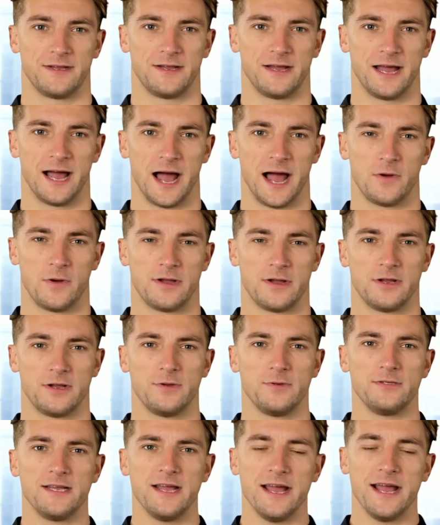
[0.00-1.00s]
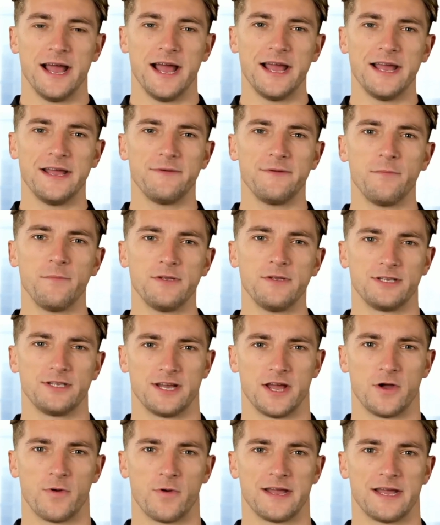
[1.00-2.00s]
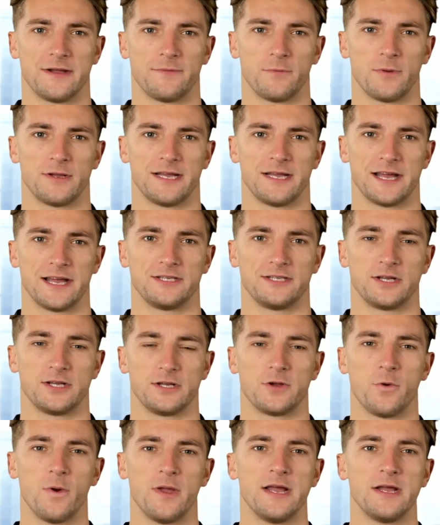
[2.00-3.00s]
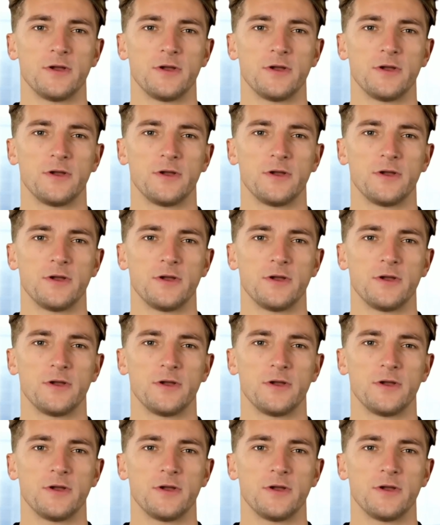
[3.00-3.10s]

How to use AI for generating production grade